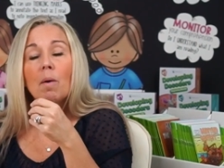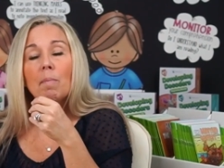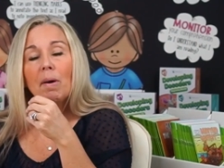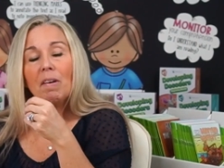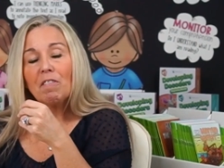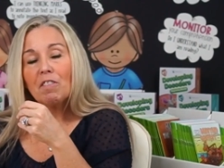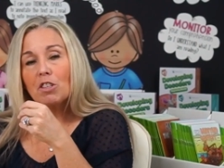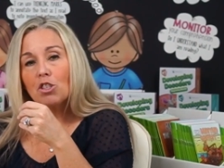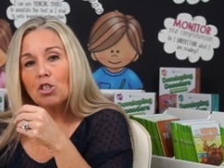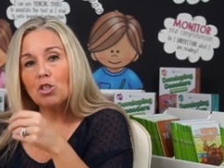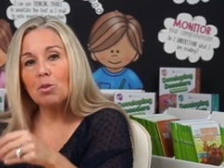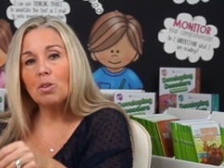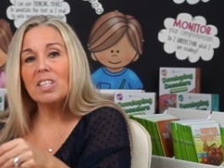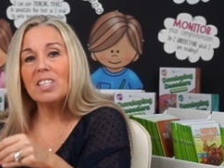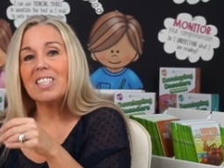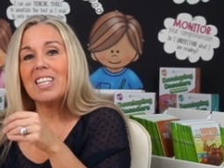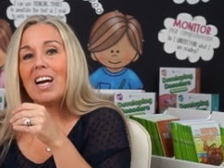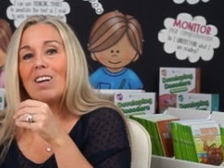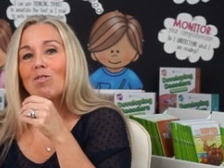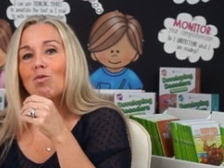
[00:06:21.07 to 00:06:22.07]
but for
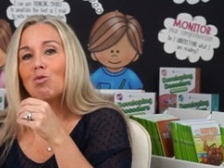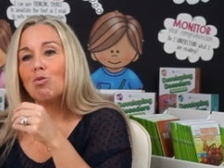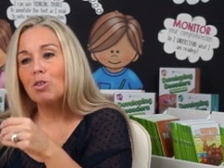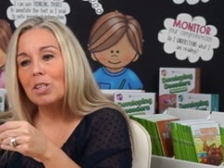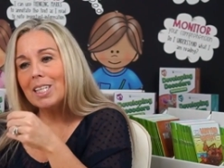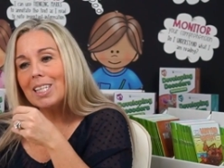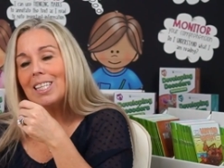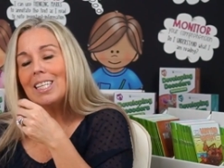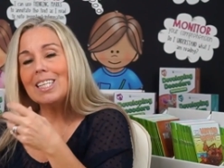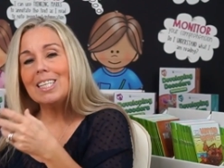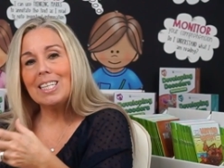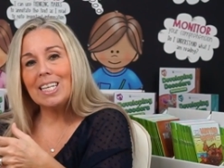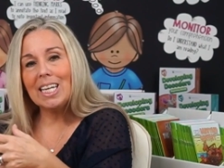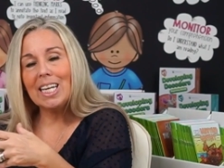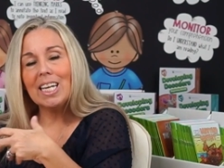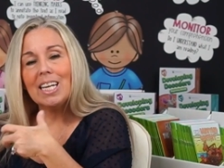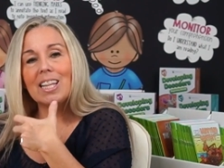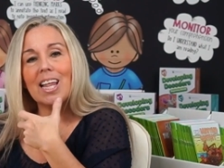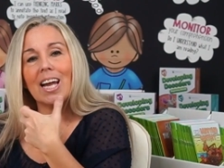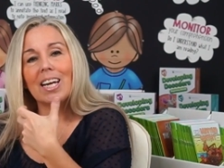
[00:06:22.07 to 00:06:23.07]
students that really
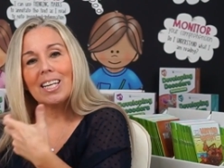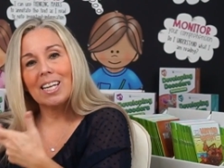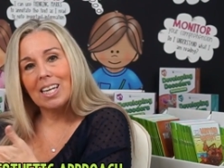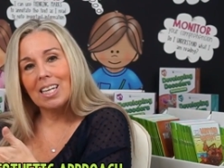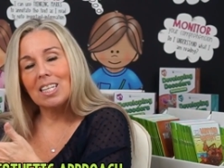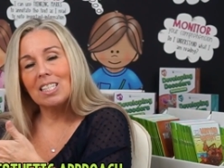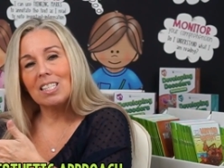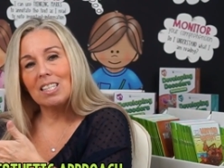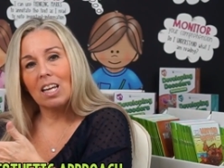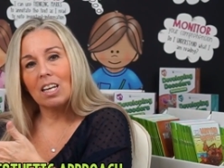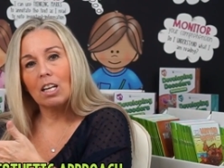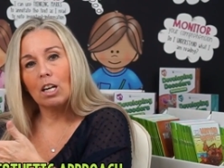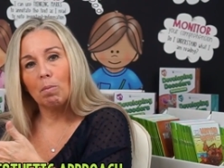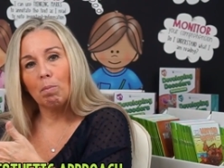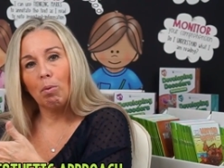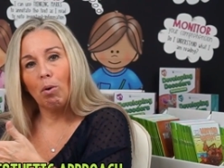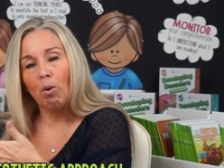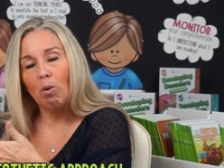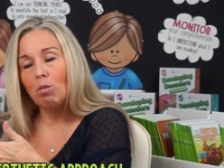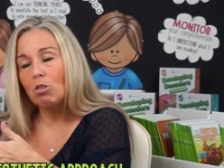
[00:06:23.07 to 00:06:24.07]
need that kinesthetic
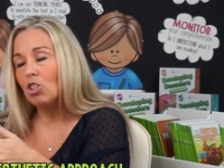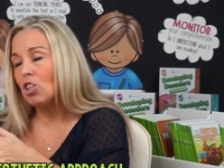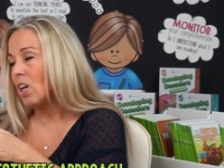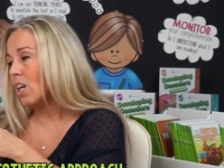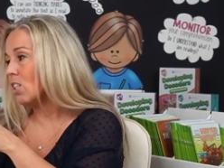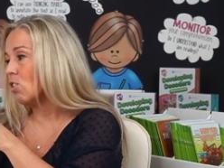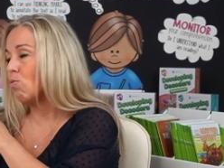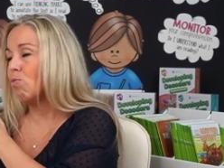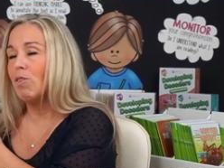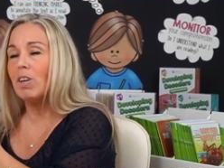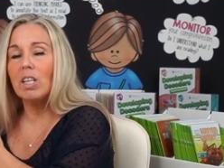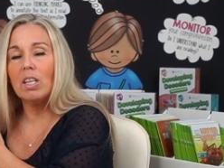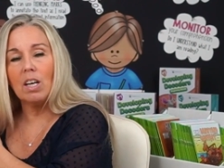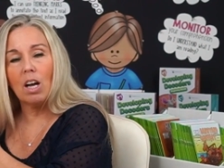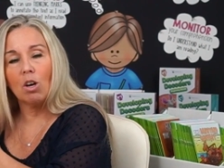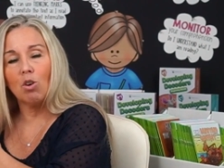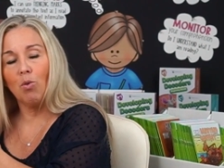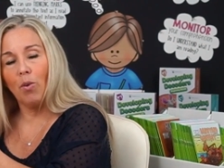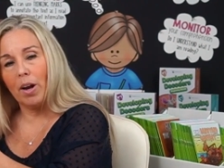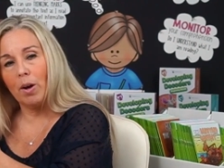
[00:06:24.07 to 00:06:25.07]
approach, it's really
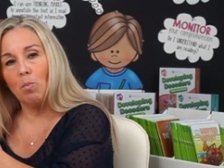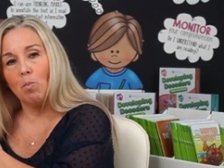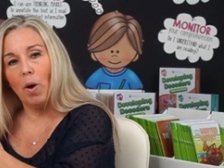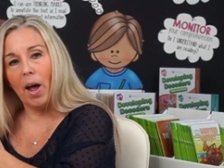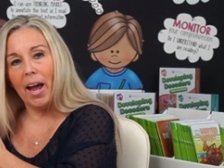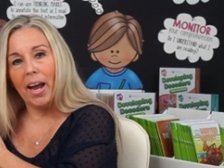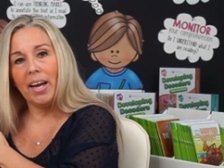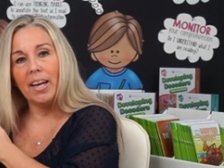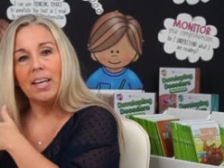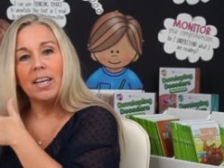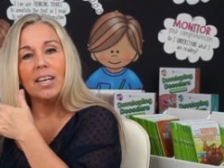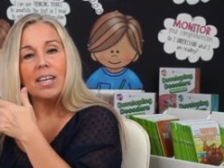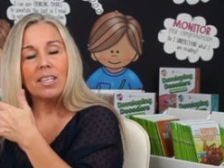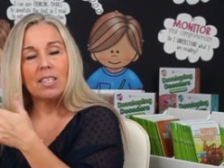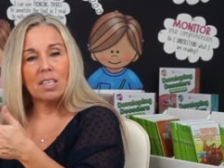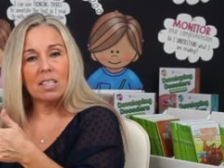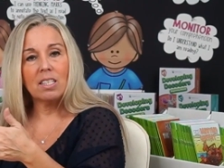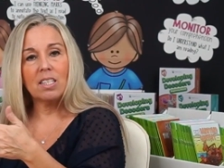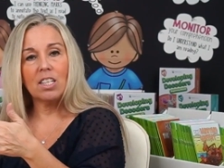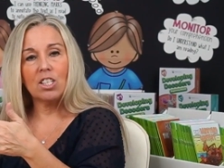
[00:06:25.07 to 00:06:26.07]
a great way
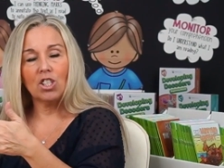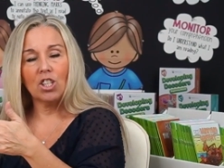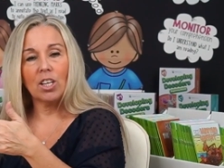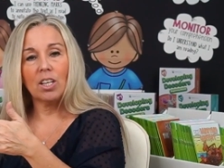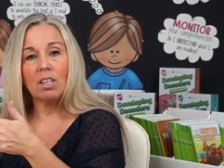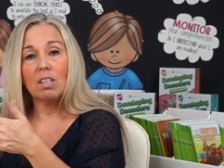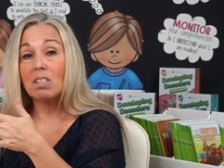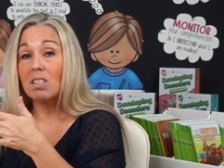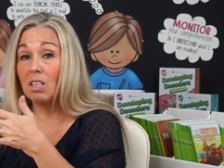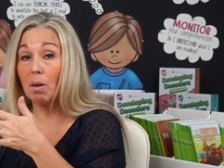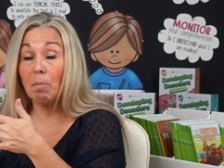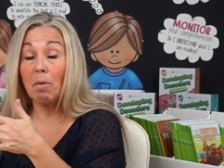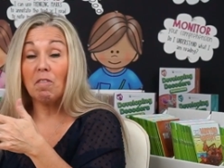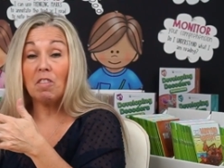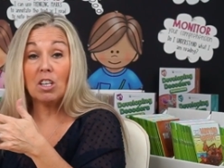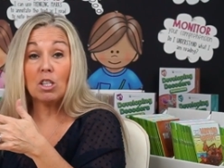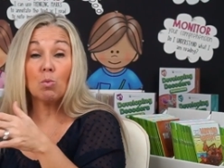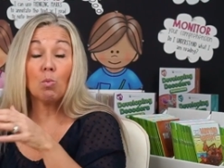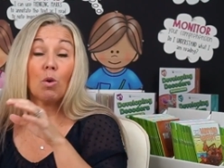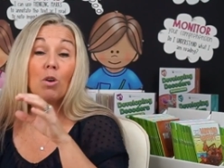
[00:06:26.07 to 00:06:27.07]
to teaching some of
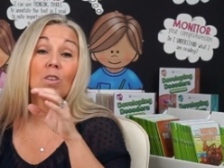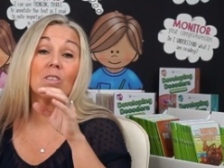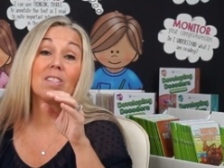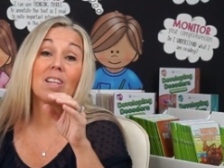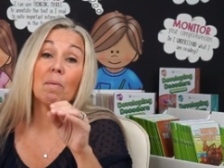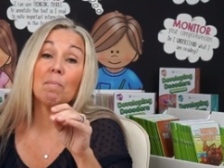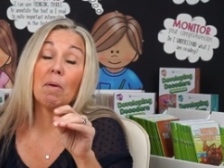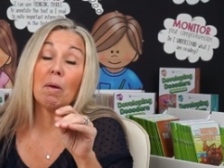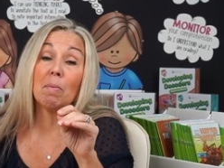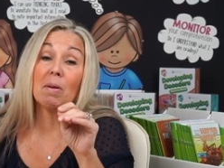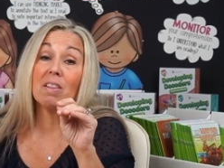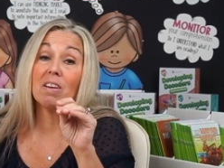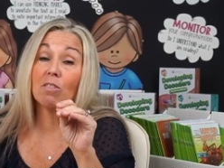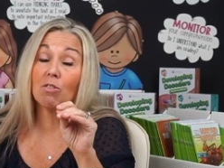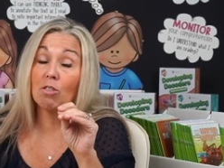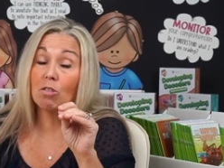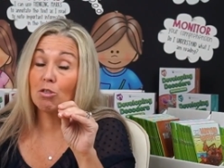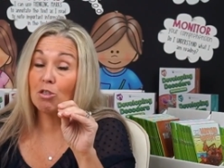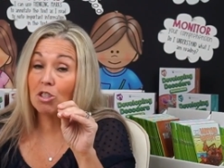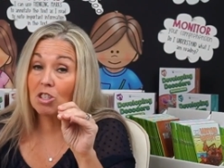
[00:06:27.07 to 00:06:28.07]
these words that maybe
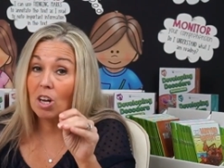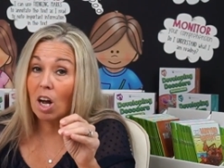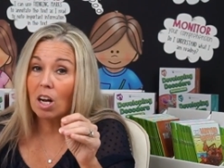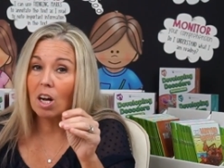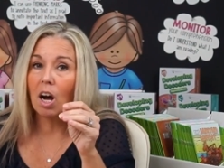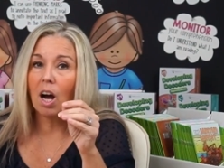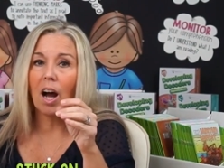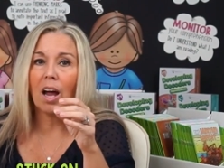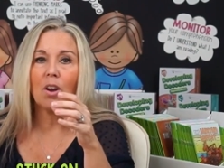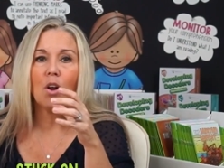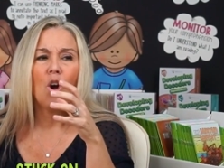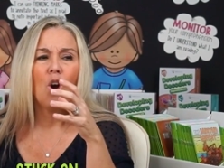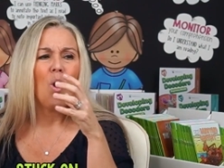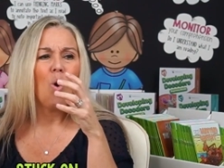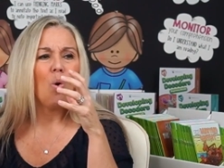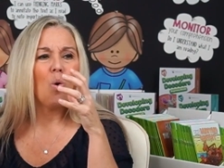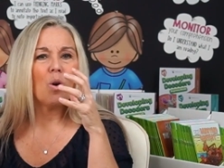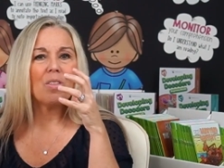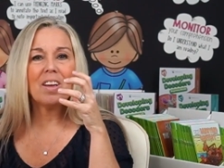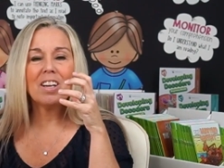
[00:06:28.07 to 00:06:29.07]
they're stuck on
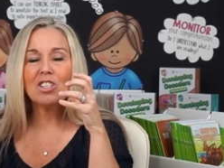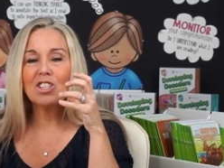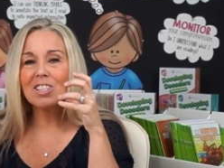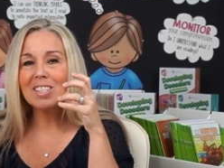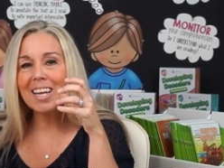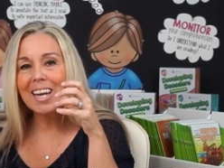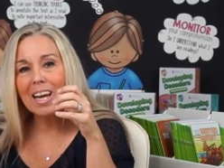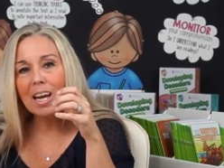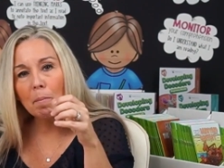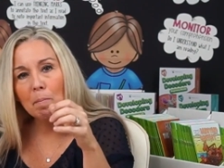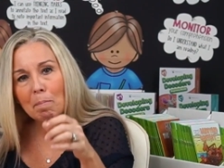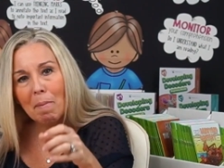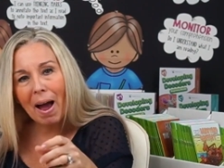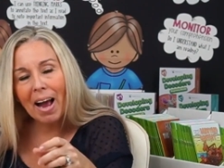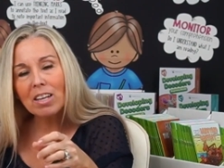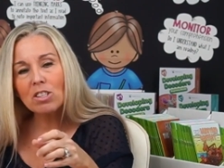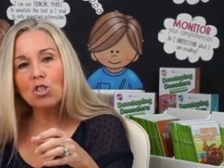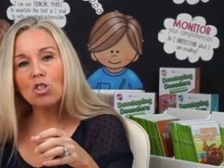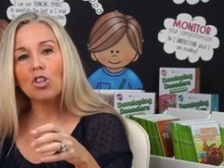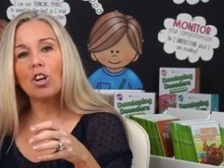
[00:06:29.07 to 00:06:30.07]
or they just can't
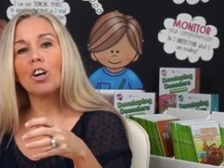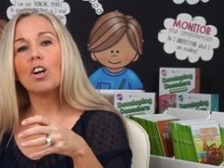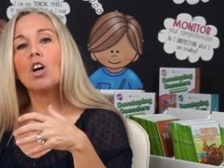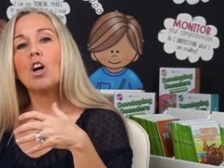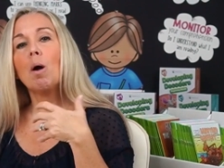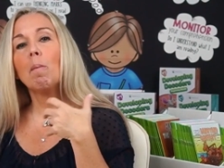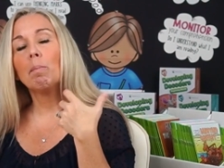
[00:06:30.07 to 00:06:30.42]
master.